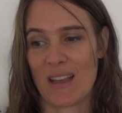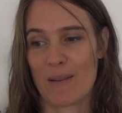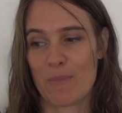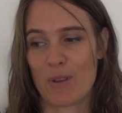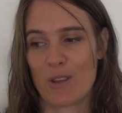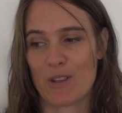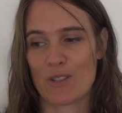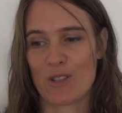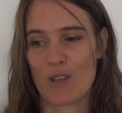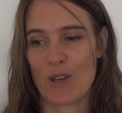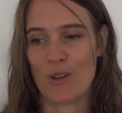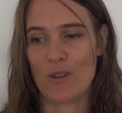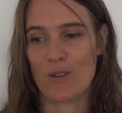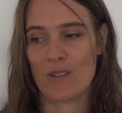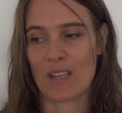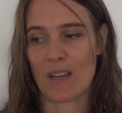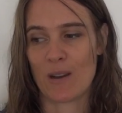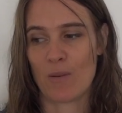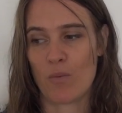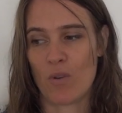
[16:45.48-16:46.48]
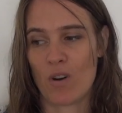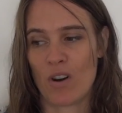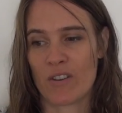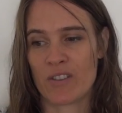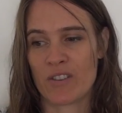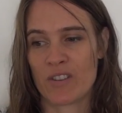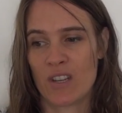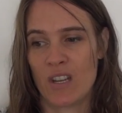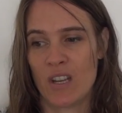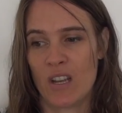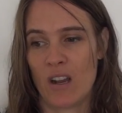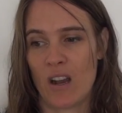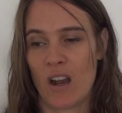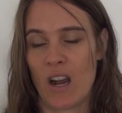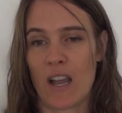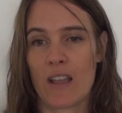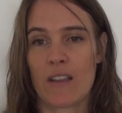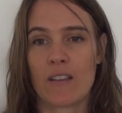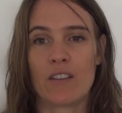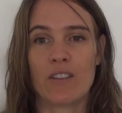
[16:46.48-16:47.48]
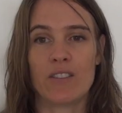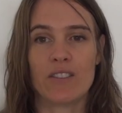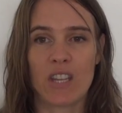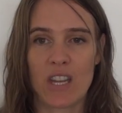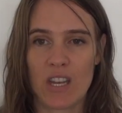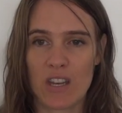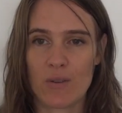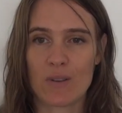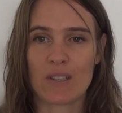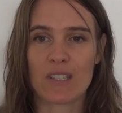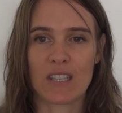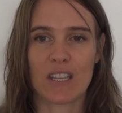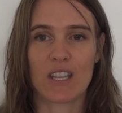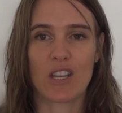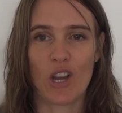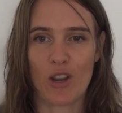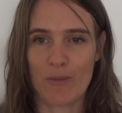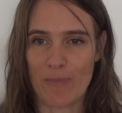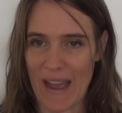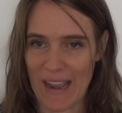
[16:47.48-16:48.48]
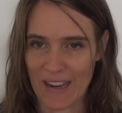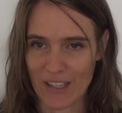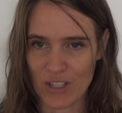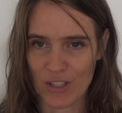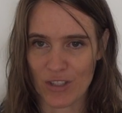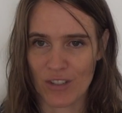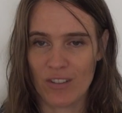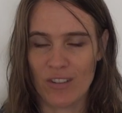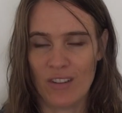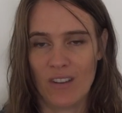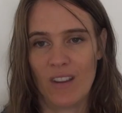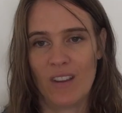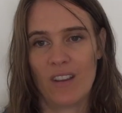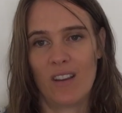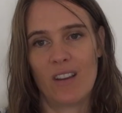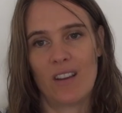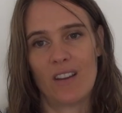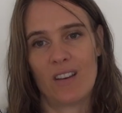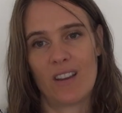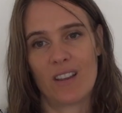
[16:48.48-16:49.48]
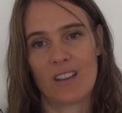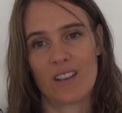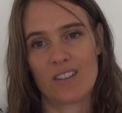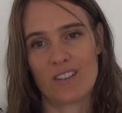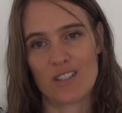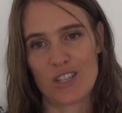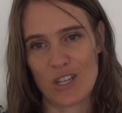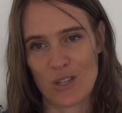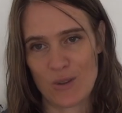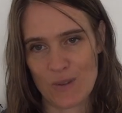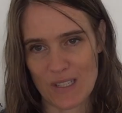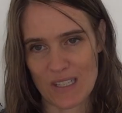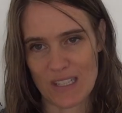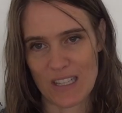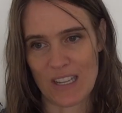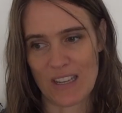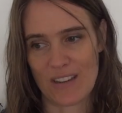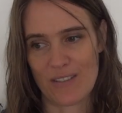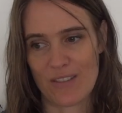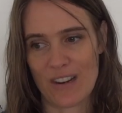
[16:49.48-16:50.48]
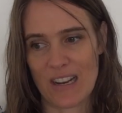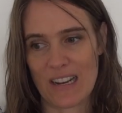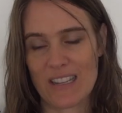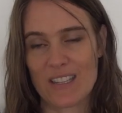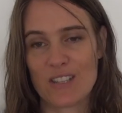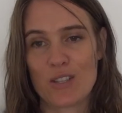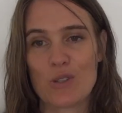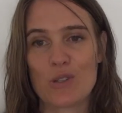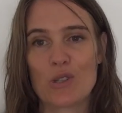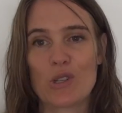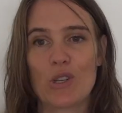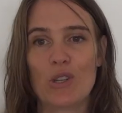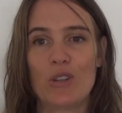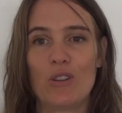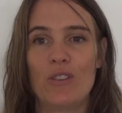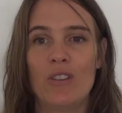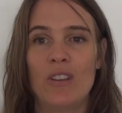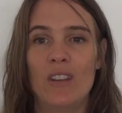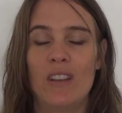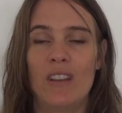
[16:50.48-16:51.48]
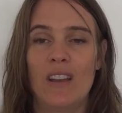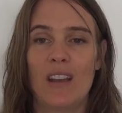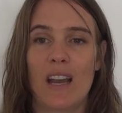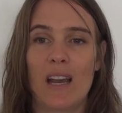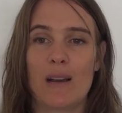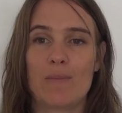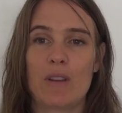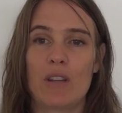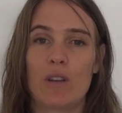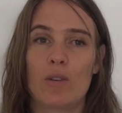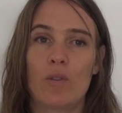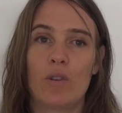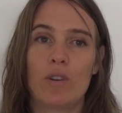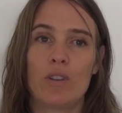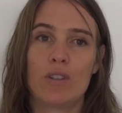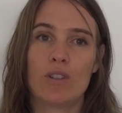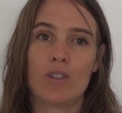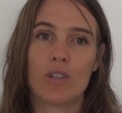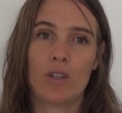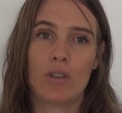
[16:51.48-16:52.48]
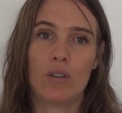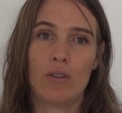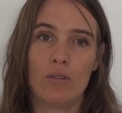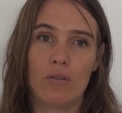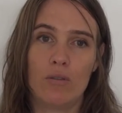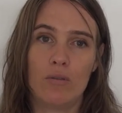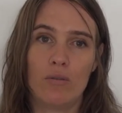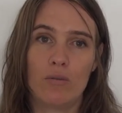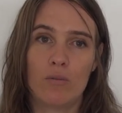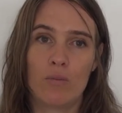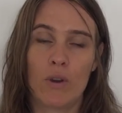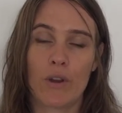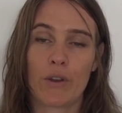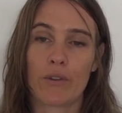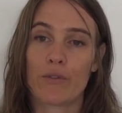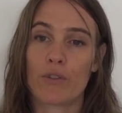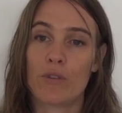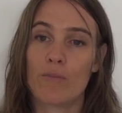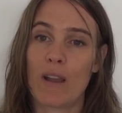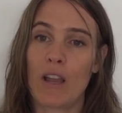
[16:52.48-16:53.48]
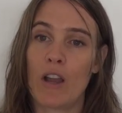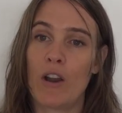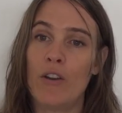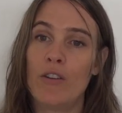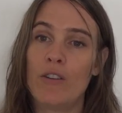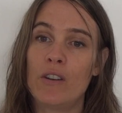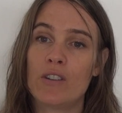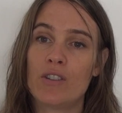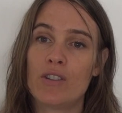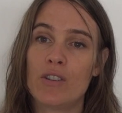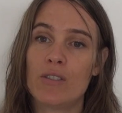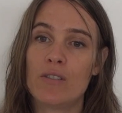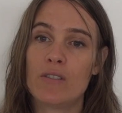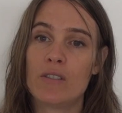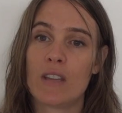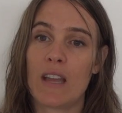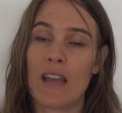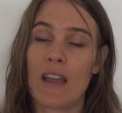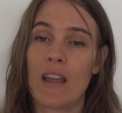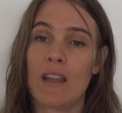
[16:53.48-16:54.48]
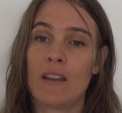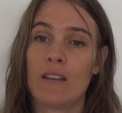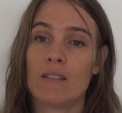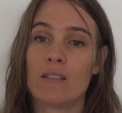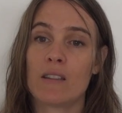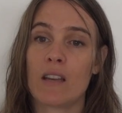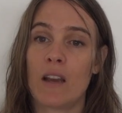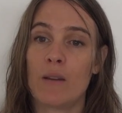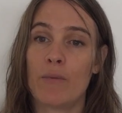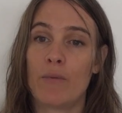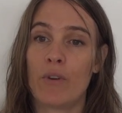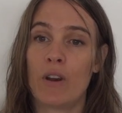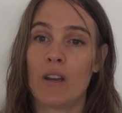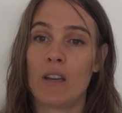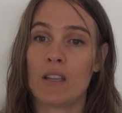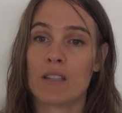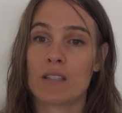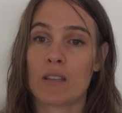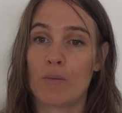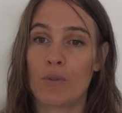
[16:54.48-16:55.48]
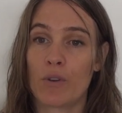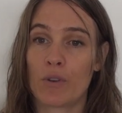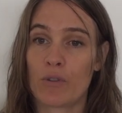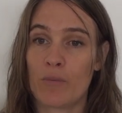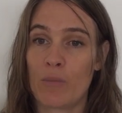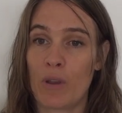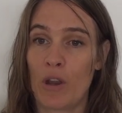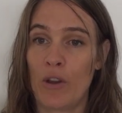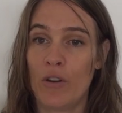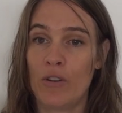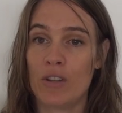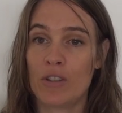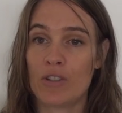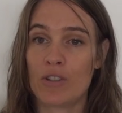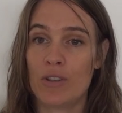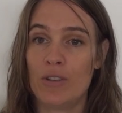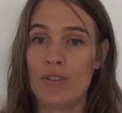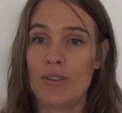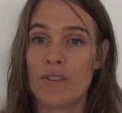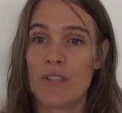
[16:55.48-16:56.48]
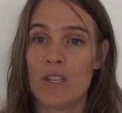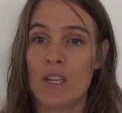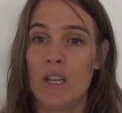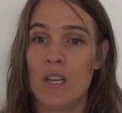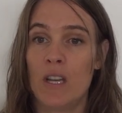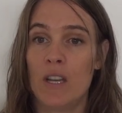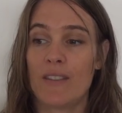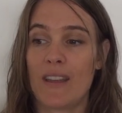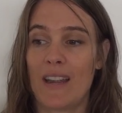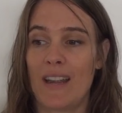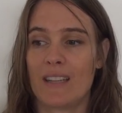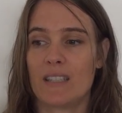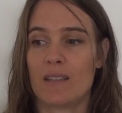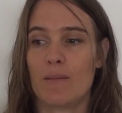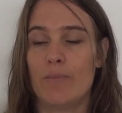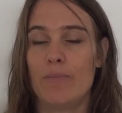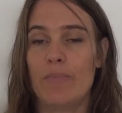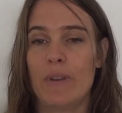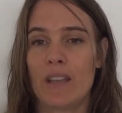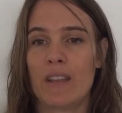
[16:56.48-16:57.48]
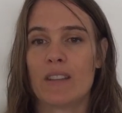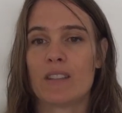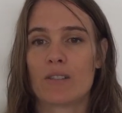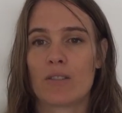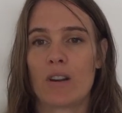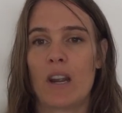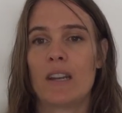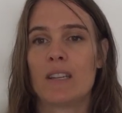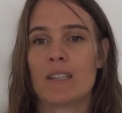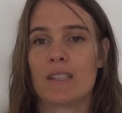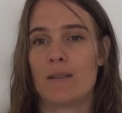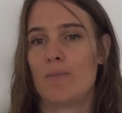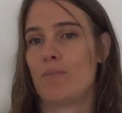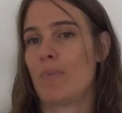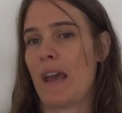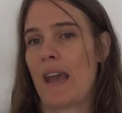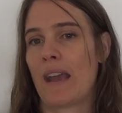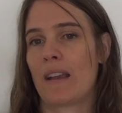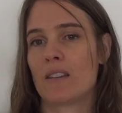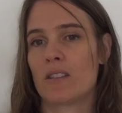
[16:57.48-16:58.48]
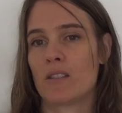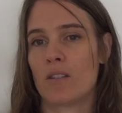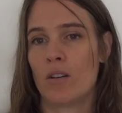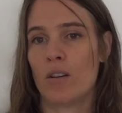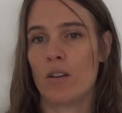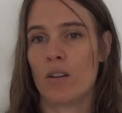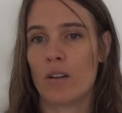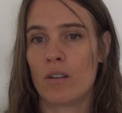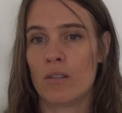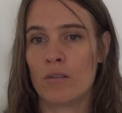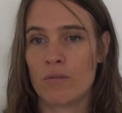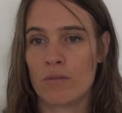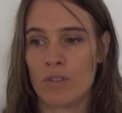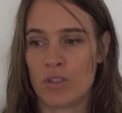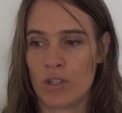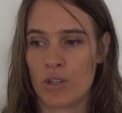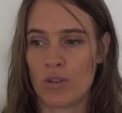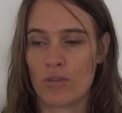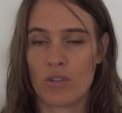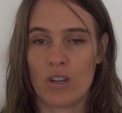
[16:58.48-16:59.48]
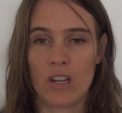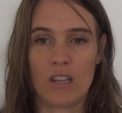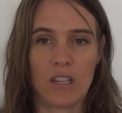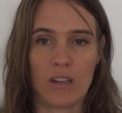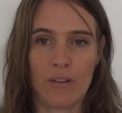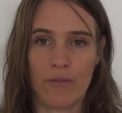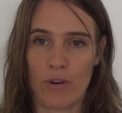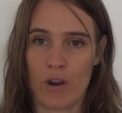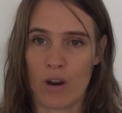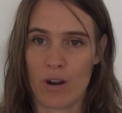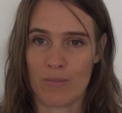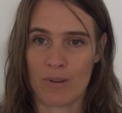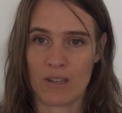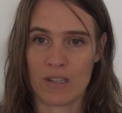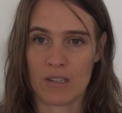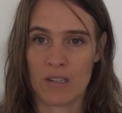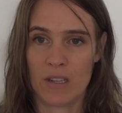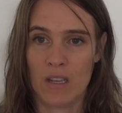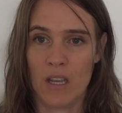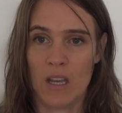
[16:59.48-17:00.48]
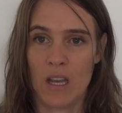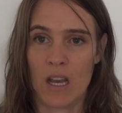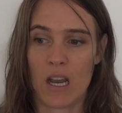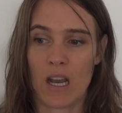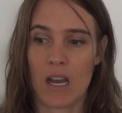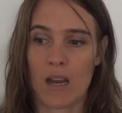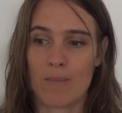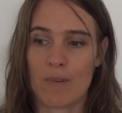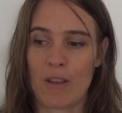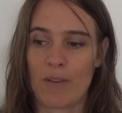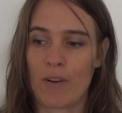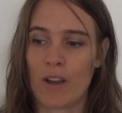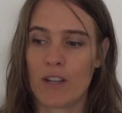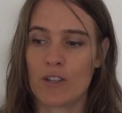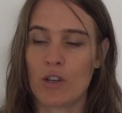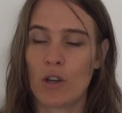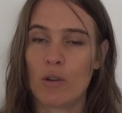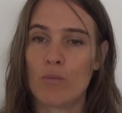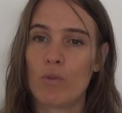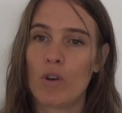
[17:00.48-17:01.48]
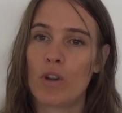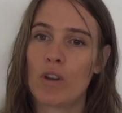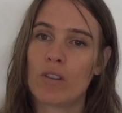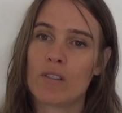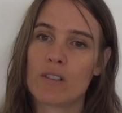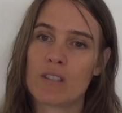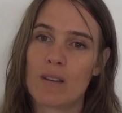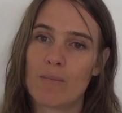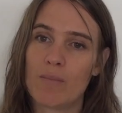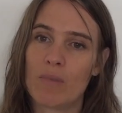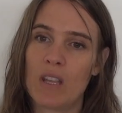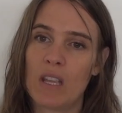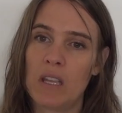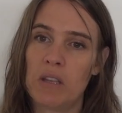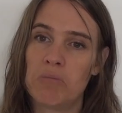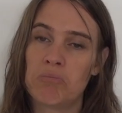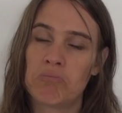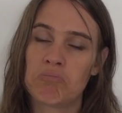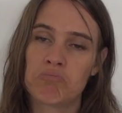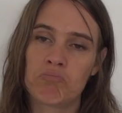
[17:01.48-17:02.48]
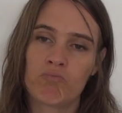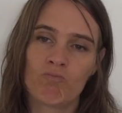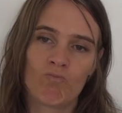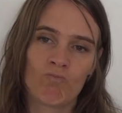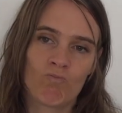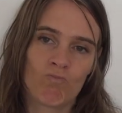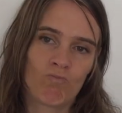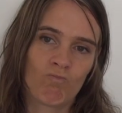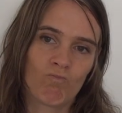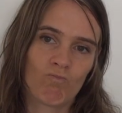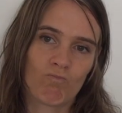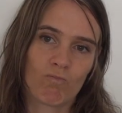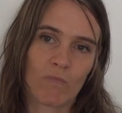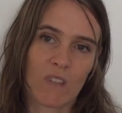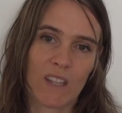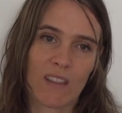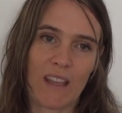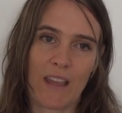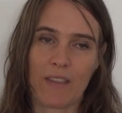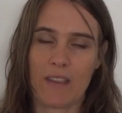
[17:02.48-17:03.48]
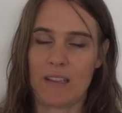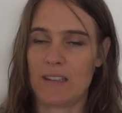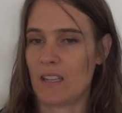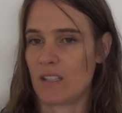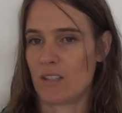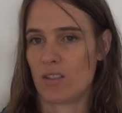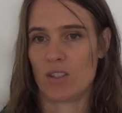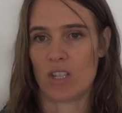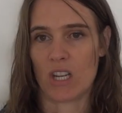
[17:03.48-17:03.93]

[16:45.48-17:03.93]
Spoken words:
because those are what I continuously go back to and I continuously re-listen to in order to work through my own issues. And I'm finding as I work through my own issues, that has the biggest, greatest impact on the children and the environment. If I don't work on something, that thing doesn't